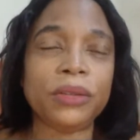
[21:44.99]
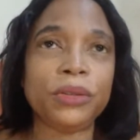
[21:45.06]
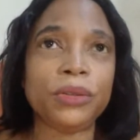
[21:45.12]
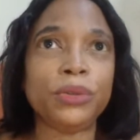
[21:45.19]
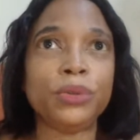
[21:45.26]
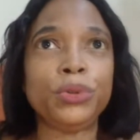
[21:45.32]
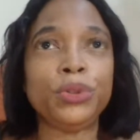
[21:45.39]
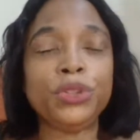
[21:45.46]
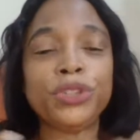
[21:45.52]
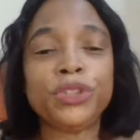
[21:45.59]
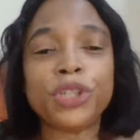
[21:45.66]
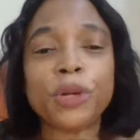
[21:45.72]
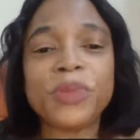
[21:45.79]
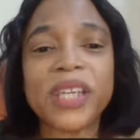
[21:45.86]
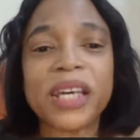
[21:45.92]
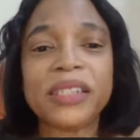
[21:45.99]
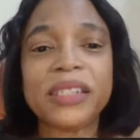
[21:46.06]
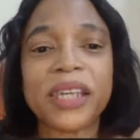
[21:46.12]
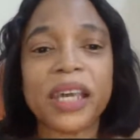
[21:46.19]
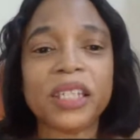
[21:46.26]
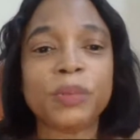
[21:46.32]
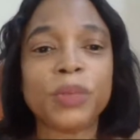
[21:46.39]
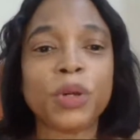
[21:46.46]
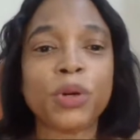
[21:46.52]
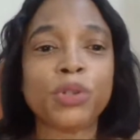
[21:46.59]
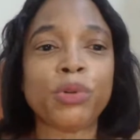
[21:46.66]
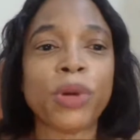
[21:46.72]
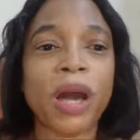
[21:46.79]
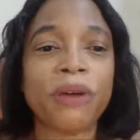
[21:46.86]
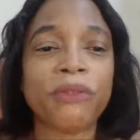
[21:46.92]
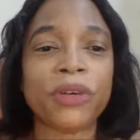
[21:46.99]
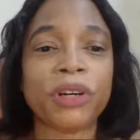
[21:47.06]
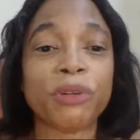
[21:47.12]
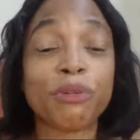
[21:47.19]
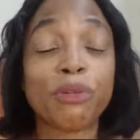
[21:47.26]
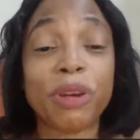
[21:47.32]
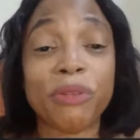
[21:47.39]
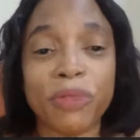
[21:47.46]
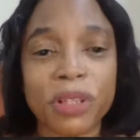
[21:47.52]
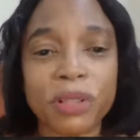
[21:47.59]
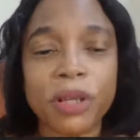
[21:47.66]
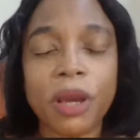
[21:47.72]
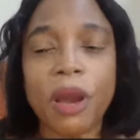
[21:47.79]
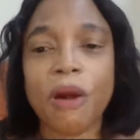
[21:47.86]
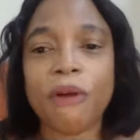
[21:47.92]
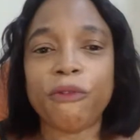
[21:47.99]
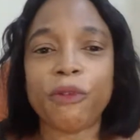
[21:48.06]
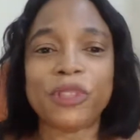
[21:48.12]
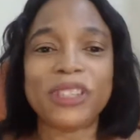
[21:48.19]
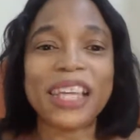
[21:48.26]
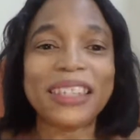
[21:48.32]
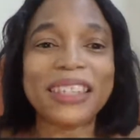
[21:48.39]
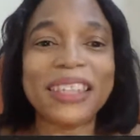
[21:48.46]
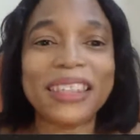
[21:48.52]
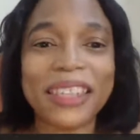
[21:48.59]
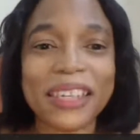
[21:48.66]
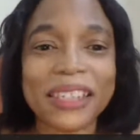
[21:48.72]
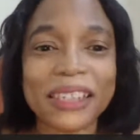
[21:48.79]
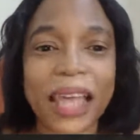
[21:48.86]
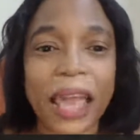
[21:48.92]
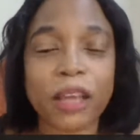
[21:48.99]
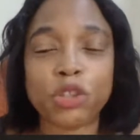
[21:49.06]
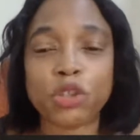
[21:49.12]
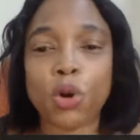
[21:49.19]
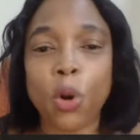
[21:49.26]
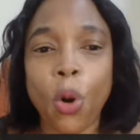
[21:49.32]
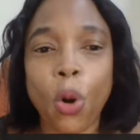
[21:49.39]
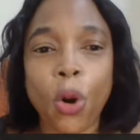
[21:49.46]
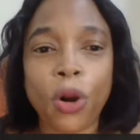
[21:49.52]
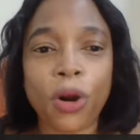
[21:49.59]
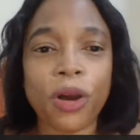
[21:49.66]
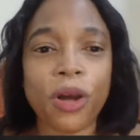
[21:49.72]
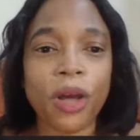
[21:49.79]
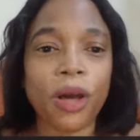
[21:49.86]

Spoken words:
you sometimes get it because you have a craving for certain things like chalk